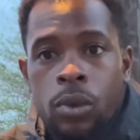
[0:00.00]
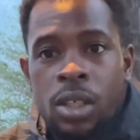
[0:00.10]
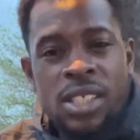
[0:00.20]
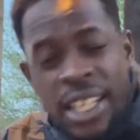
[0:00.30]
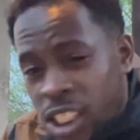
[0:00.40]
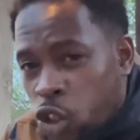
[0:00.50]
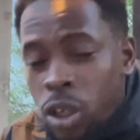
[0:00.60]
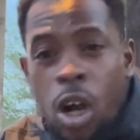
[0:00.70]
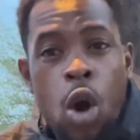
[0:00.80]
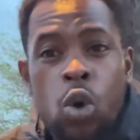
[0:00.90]
Set your
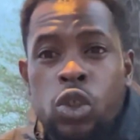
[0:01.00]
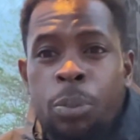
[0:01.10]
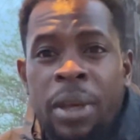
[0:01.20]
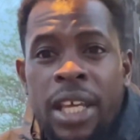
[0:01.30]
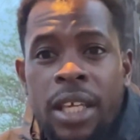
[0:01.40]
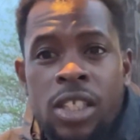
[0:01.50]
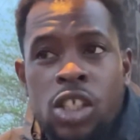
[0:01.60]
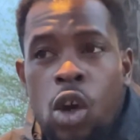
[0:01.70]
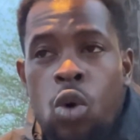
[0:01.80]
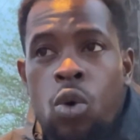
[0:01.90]
goals big
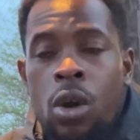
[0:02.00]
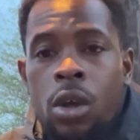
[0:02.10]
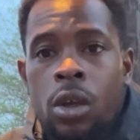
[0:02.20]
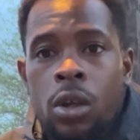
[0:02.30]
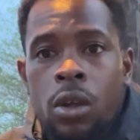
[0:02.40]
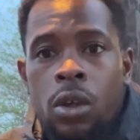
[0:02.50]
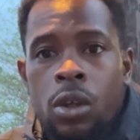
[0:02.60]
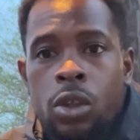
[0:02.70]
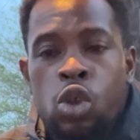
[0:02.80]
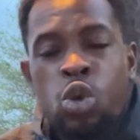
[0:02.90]
so
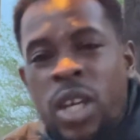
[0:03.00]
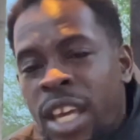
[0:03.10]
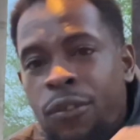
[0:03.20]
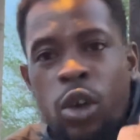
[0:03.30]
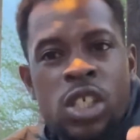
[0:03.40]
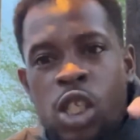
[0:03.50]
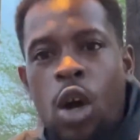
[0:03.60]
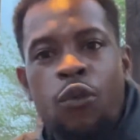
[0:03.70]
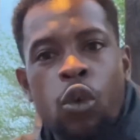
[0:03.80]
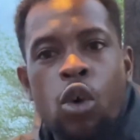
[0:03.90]
you give
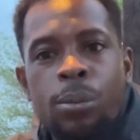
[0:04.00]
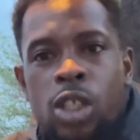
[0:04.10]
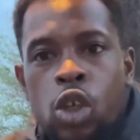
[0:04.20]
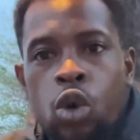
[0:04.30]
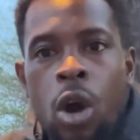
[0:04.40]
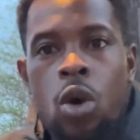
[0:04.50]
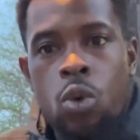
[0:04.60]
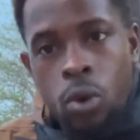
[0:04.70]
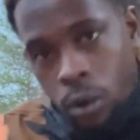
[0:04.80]
yourself room to grow.